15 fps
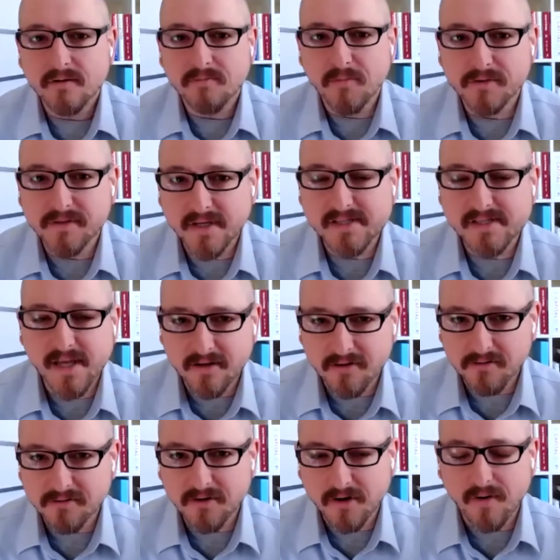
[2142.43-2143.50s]

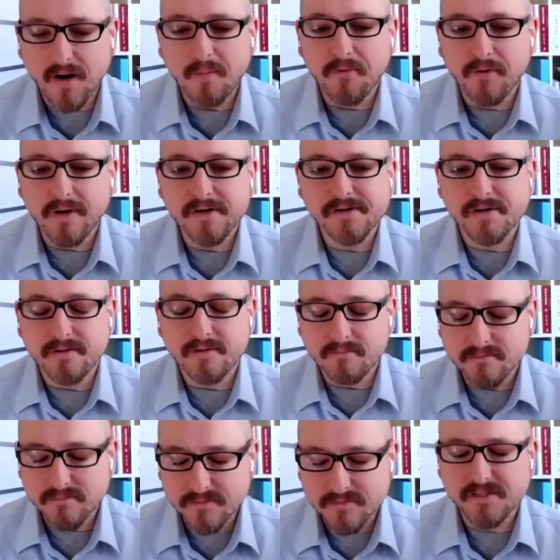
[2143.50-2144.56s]
multi-stakeholder cooperation
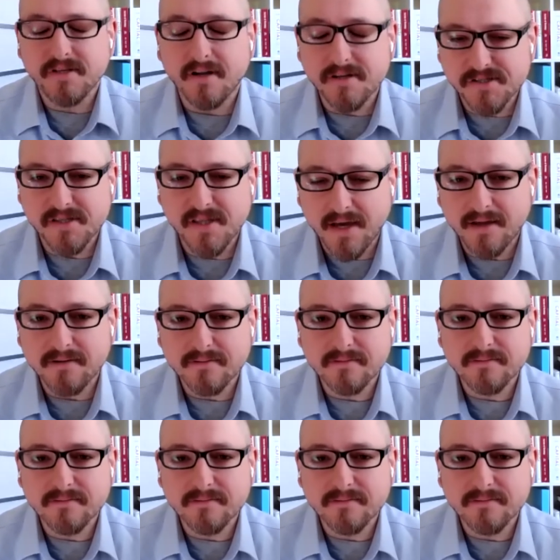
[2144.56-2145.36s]
such that